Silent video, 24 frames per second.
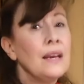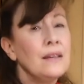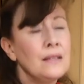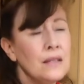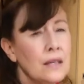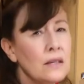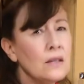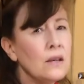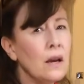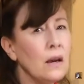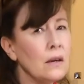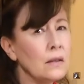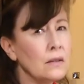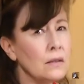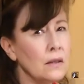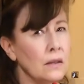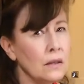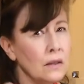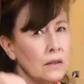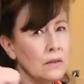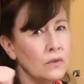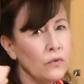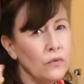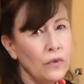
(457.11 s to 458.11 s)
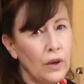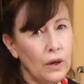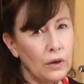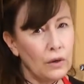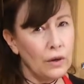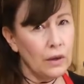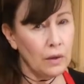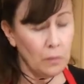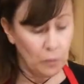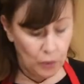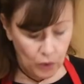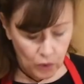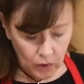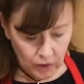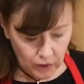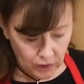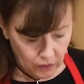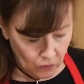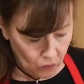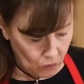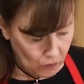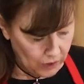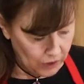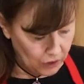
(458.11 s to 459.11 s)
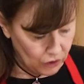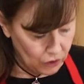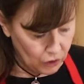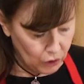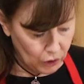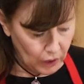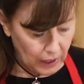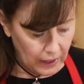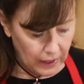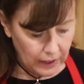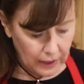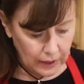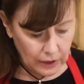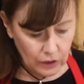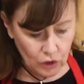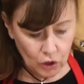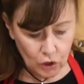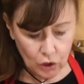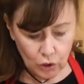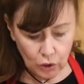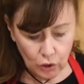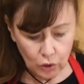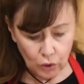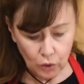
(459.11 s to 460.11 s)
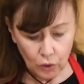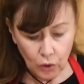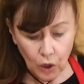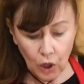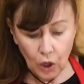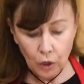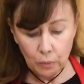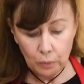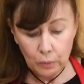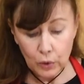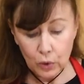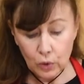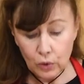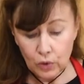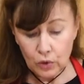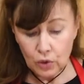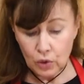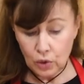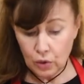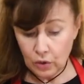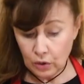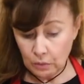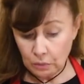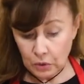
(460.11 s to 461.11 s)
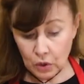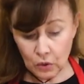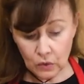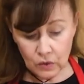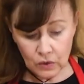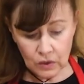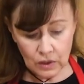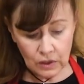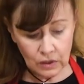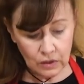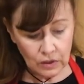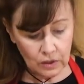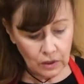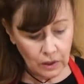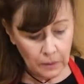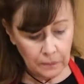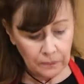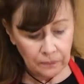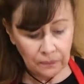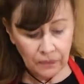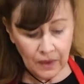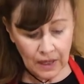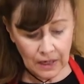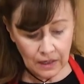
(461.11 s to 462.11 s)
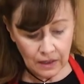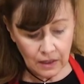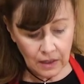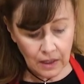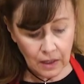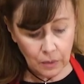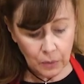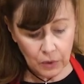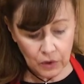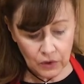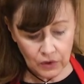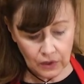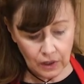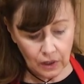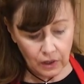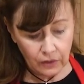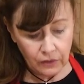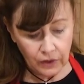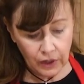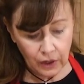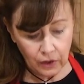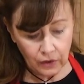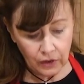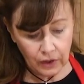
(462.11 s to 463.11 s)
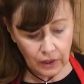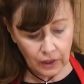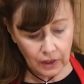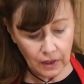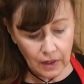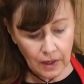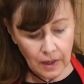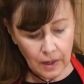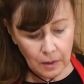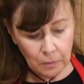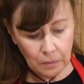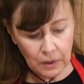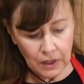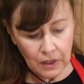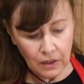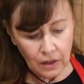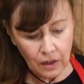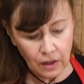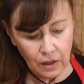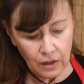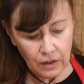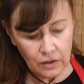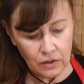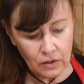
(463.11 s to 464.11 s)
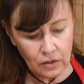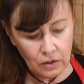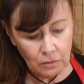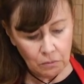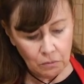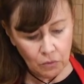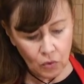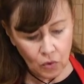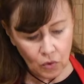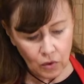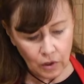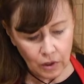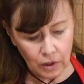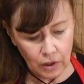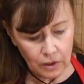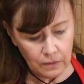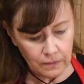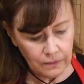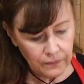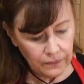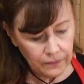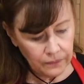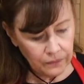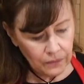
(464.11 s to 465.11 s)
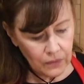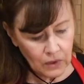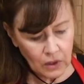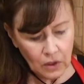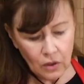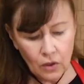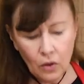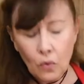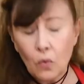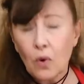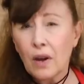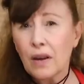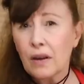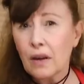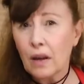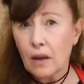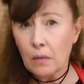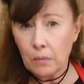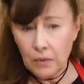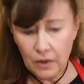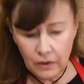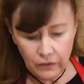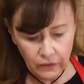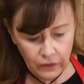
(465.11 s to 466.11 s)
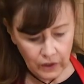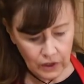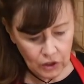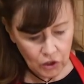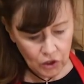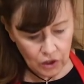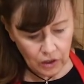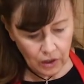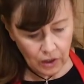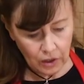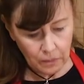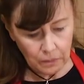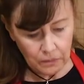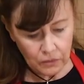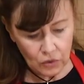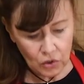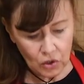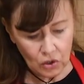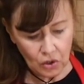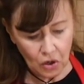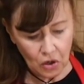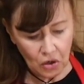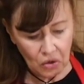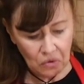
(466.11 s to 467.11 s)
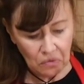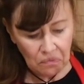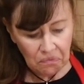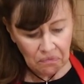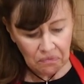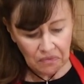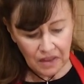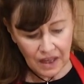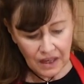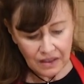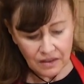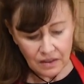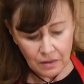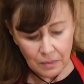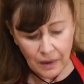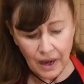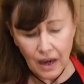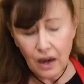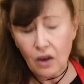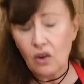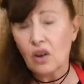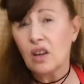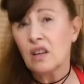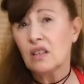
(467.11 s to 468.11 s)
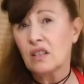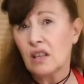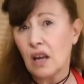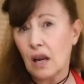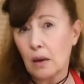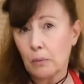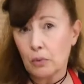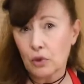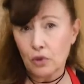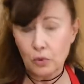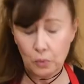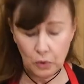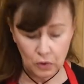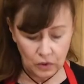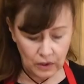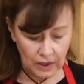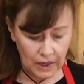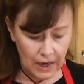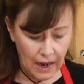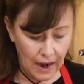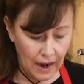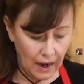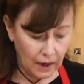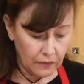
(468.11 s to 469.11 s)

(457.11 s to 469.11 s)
Detoxing is very important when you're trying to boost your immune system and keep yourself healthy, because the more, you know what, I'm going to finish it up. So that's about 1.5 tablespoons.